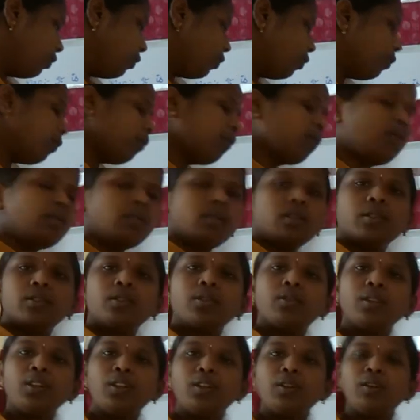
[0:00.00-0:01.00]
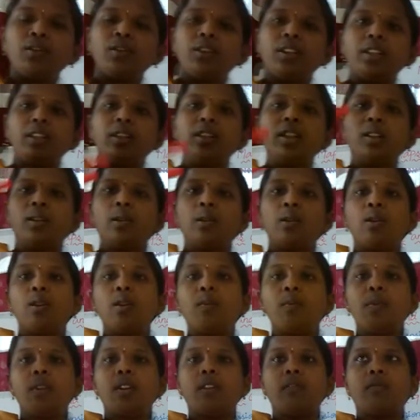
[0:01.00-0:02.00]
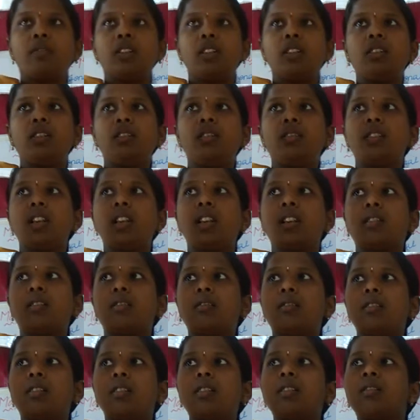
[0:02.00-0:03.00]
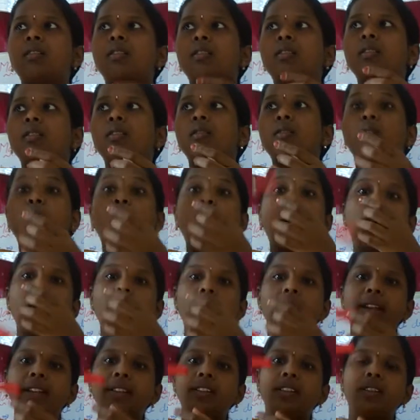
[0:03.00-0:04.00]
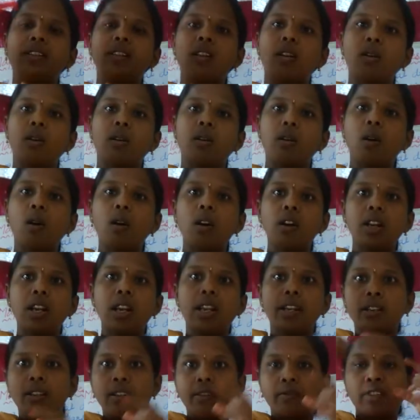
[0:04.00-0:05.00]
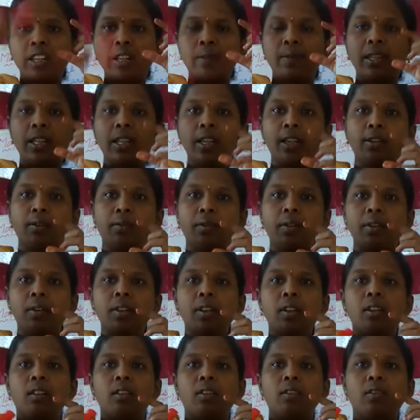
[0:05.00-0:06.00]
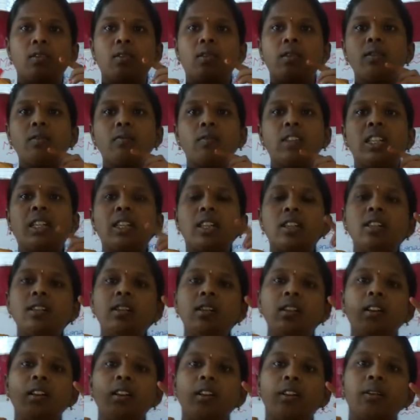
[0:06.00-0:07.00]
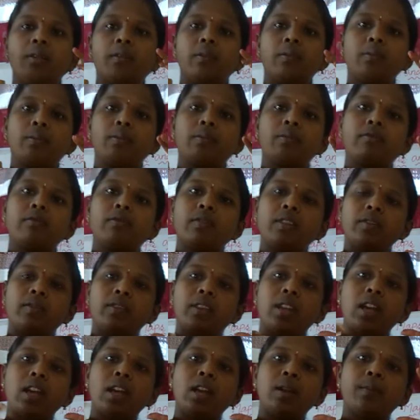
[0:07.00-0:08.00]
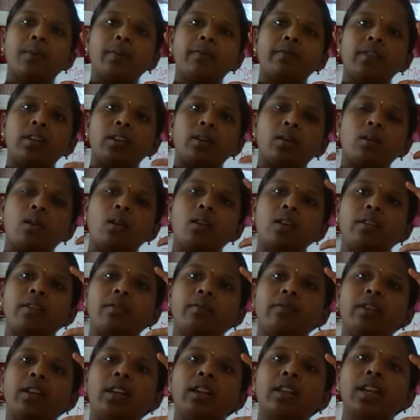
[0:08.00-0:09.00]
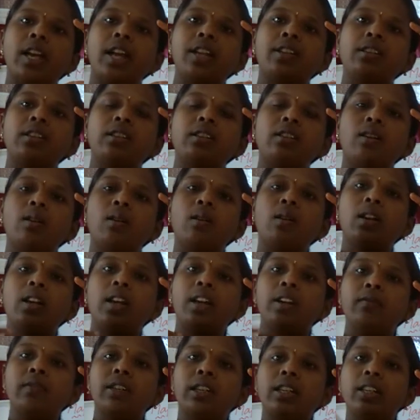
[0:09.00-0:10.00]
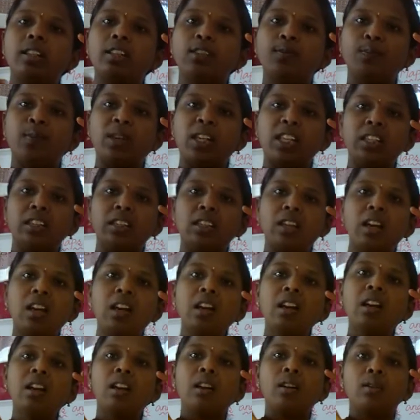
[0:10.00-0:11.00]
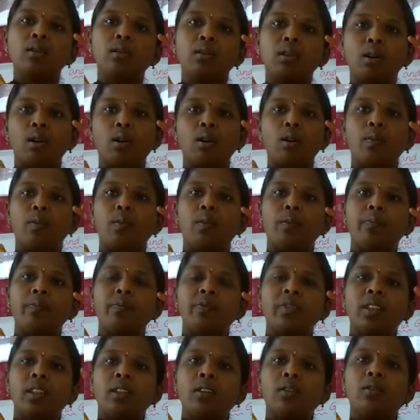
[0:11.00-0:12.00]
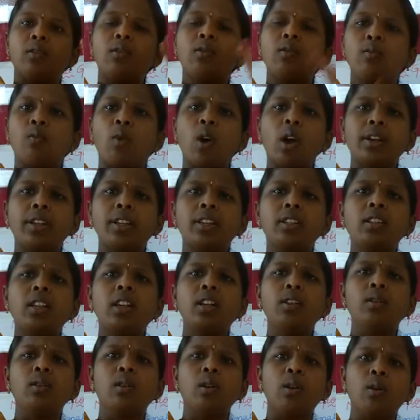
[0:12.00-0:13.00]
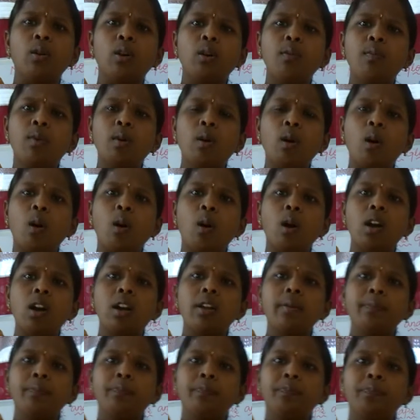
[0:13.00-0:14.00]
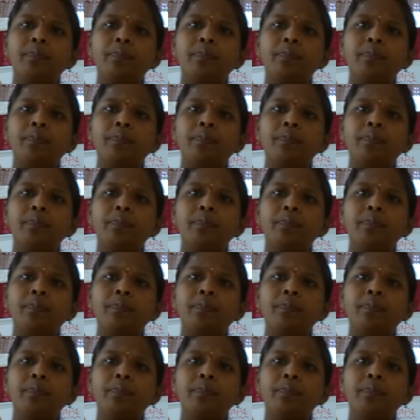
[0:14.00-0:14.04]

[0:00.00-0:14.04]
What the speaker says: So do you know in the globe one rod will be there. So we can, with the help of the rod, if we are catching the rod and we can spin the globe. So what is the globe called?